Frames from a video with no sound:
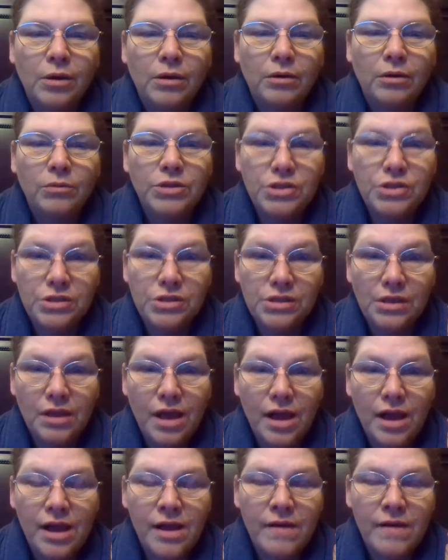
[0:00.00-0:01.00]
which is a
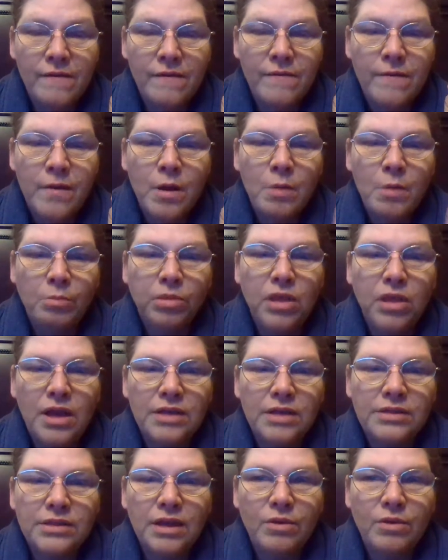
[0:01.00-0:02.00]
lot.
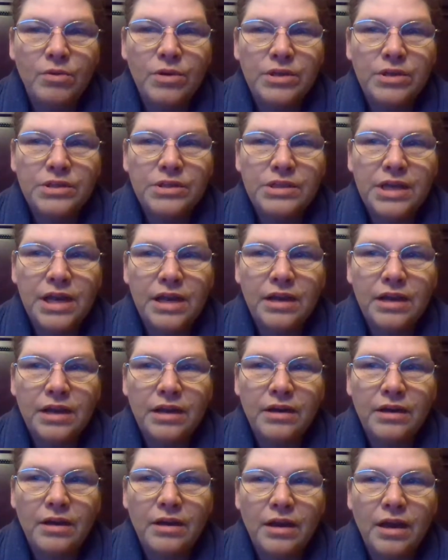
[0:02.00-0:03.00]
Plus, I was
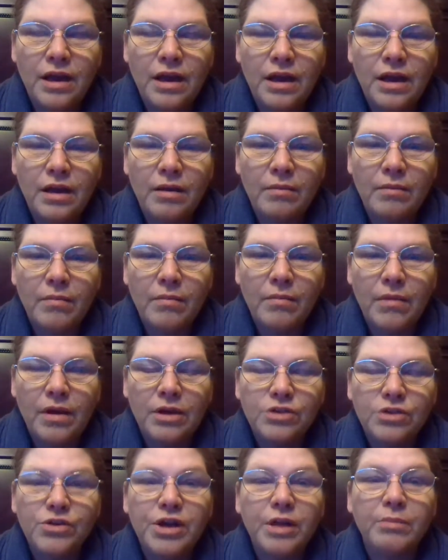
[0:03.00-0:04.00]
taking
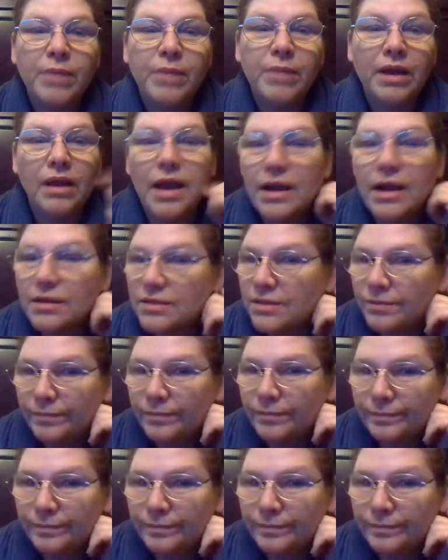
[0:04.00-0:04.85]
drinking Maalox.